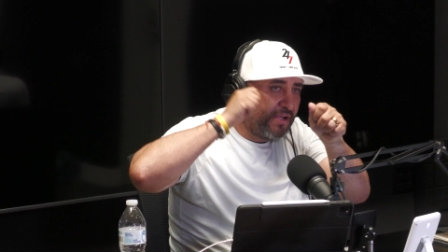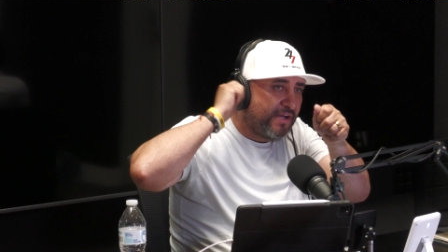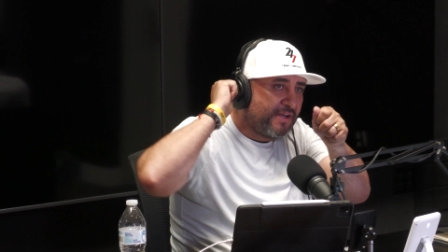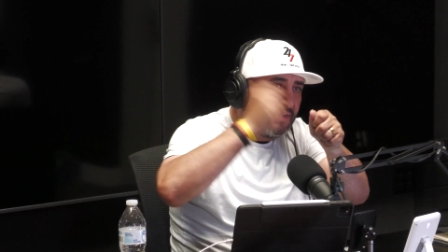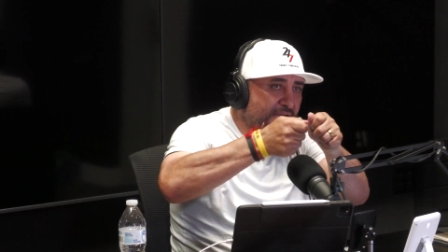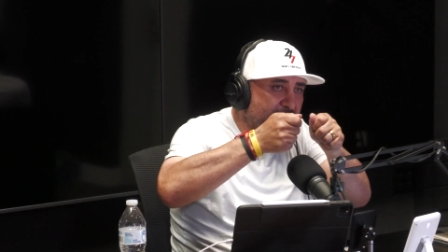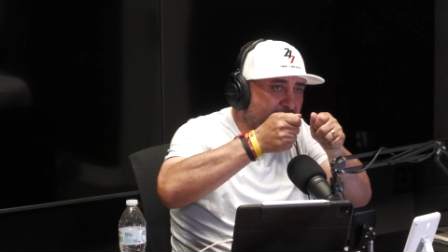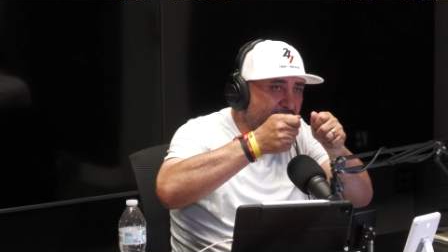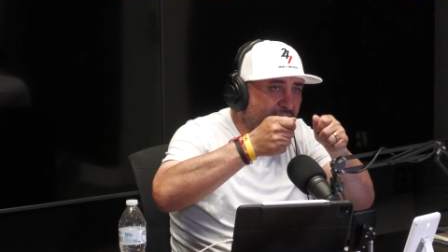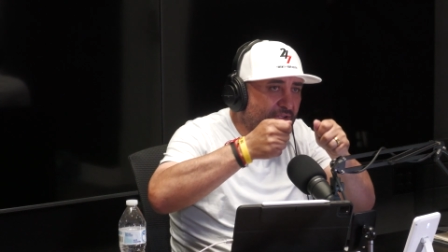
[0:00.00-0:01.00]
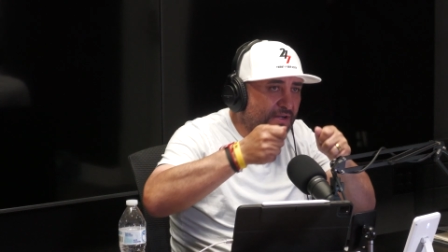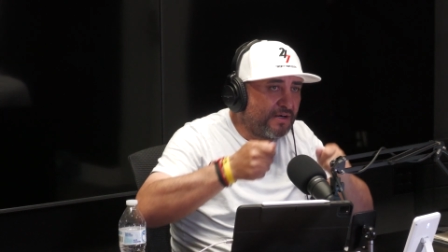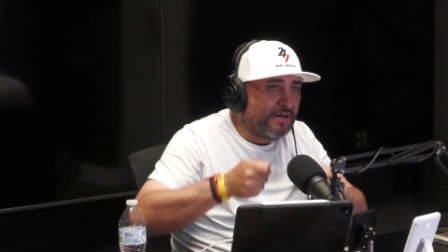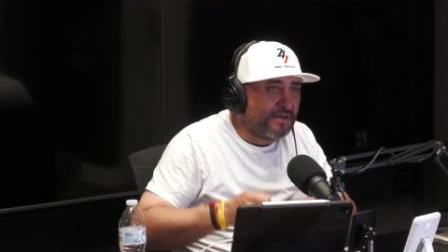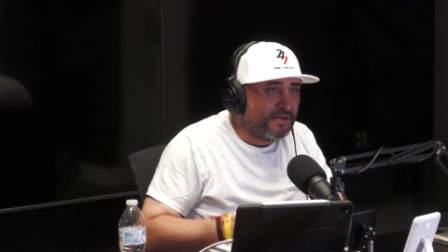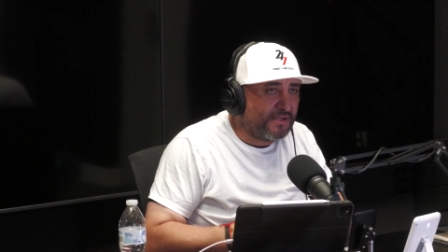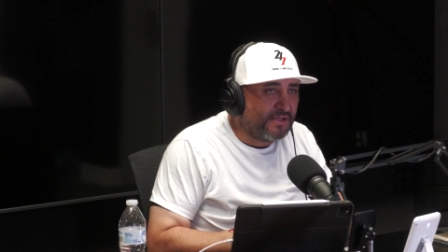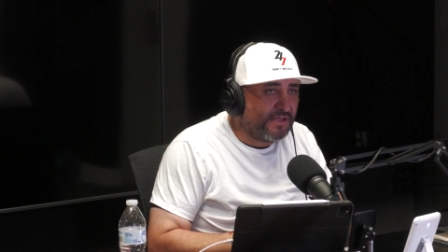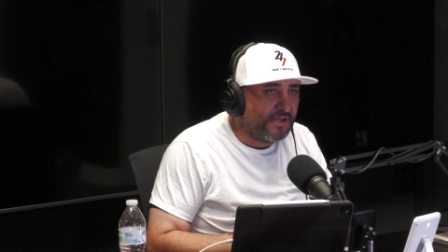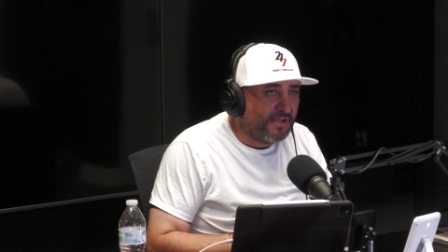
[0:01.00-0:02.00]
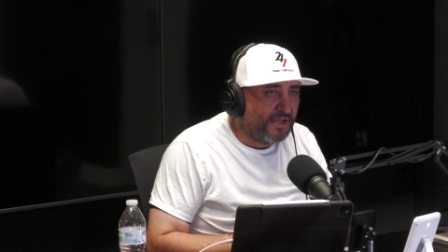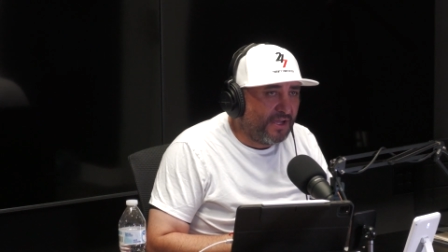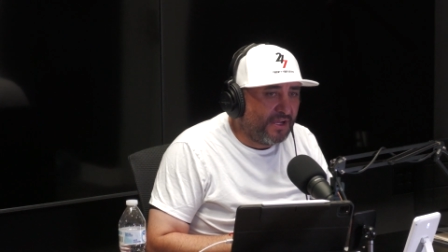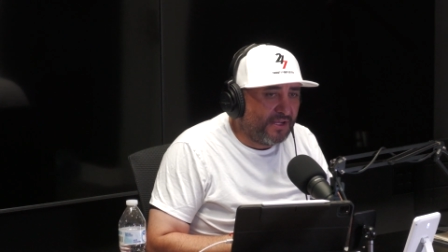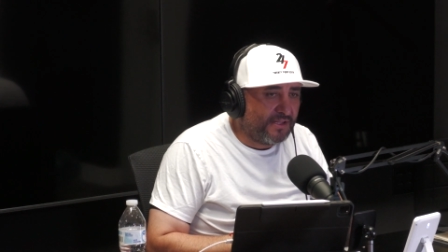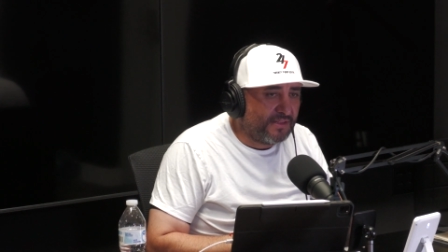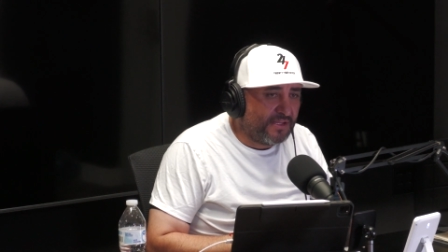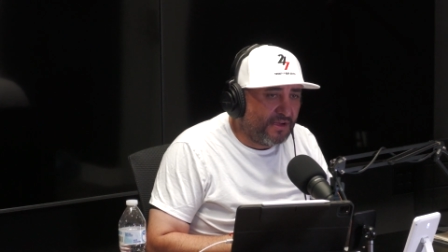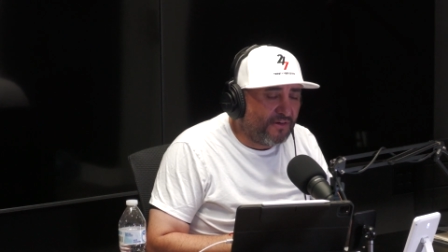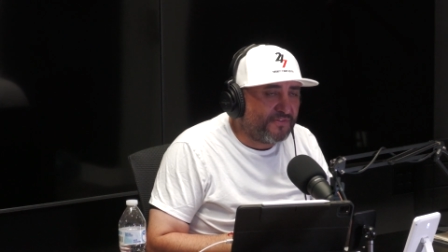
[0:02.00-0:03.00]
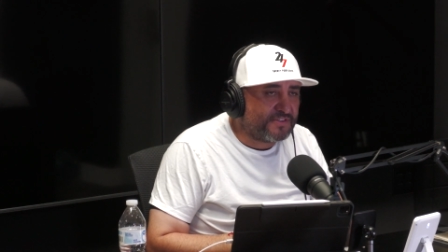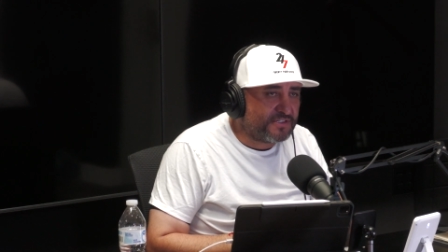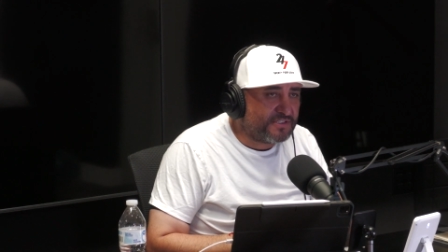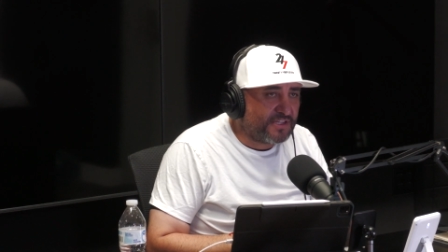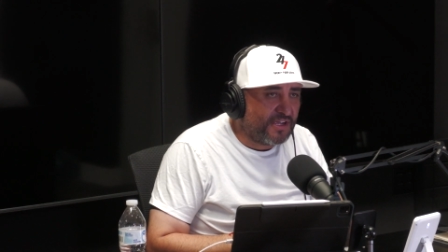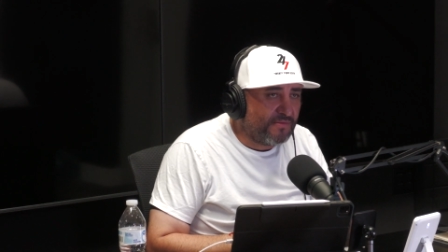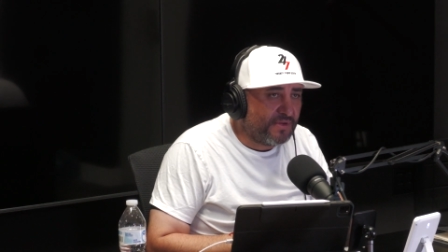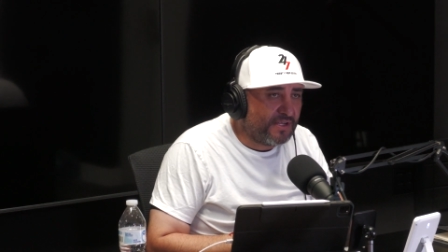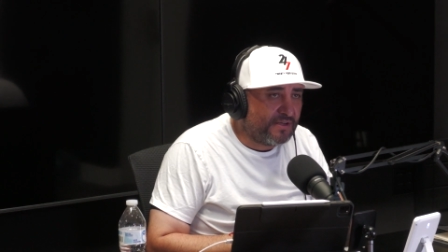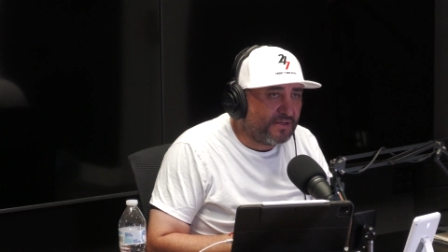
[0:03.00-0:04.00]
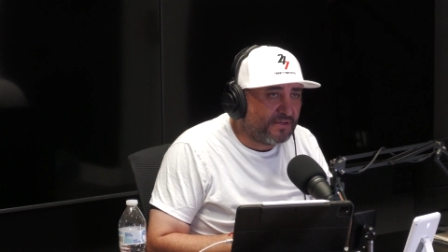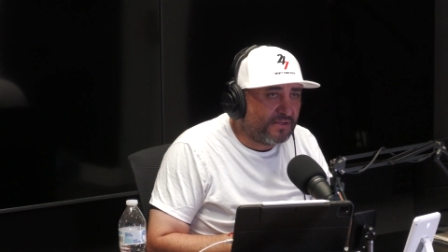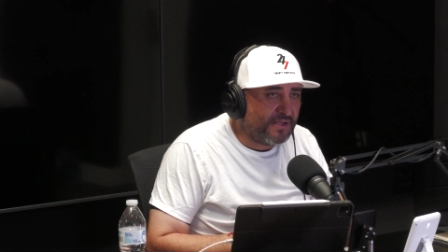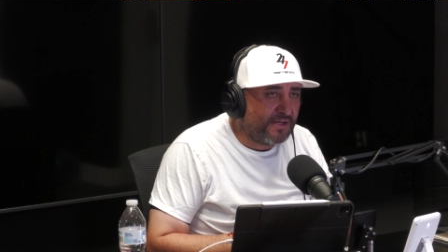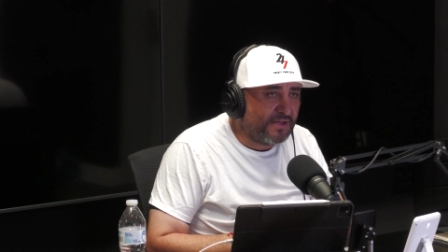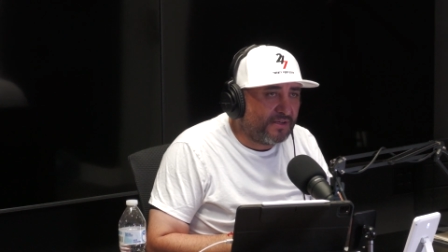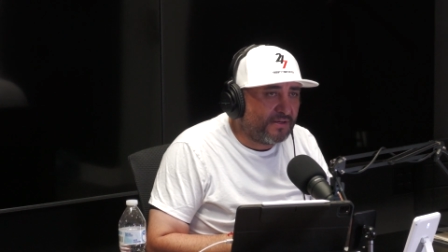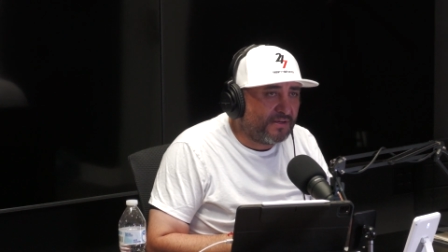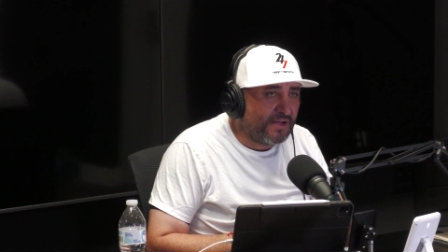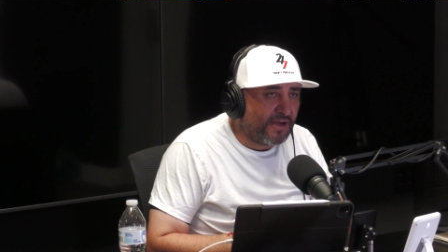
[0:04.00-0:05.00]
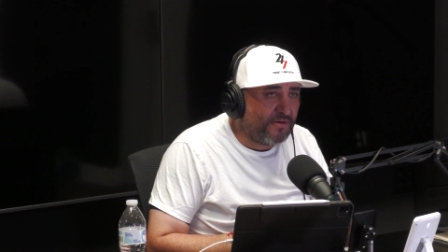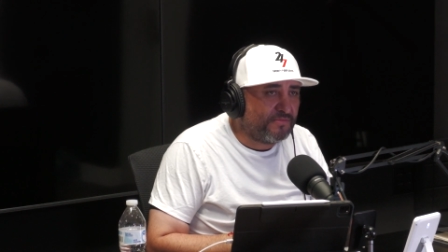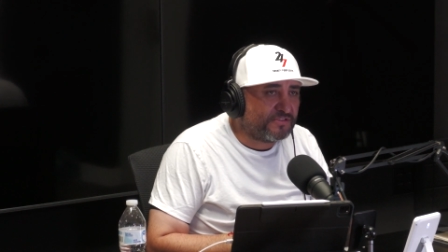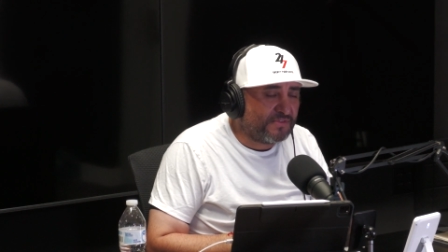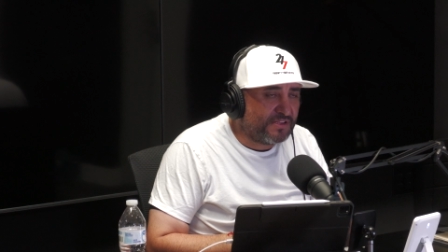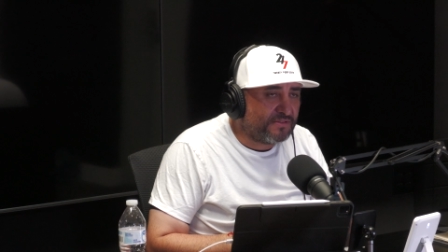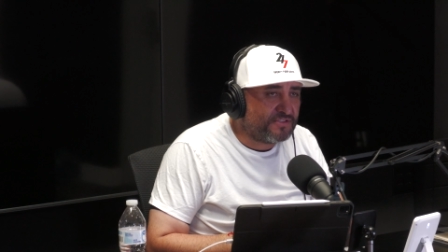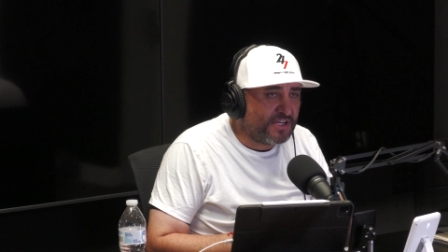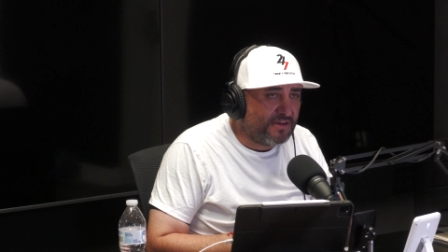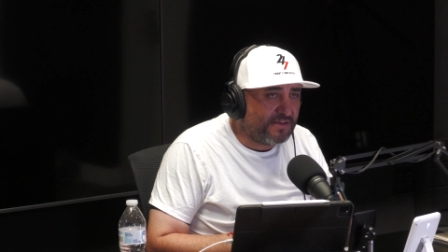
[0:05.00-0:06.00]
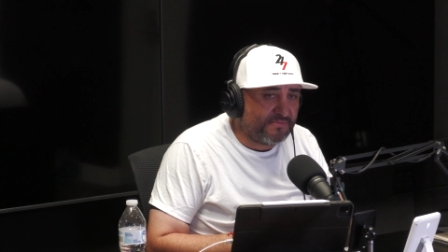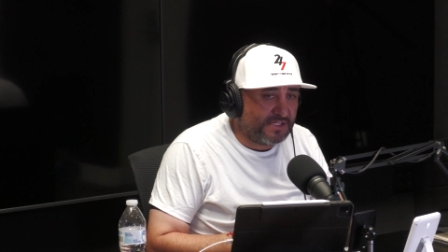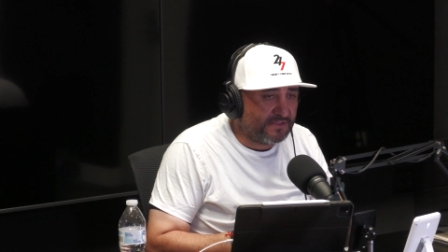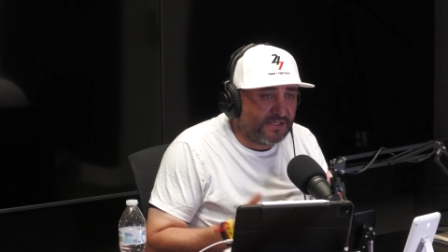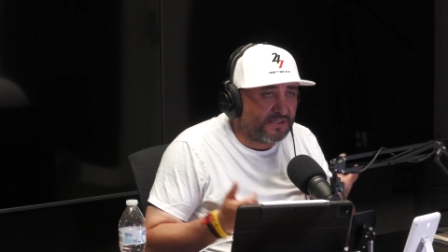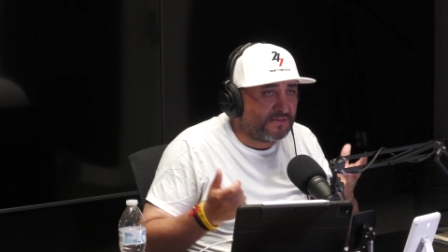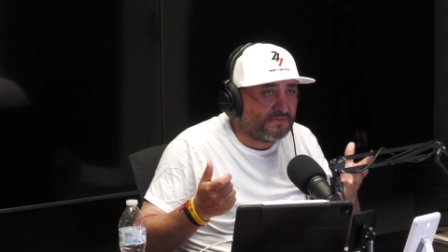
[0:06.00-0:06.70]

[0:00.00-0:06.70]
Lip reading: hitting her. And the officers came in, and I almost went to jail. I'm like, look,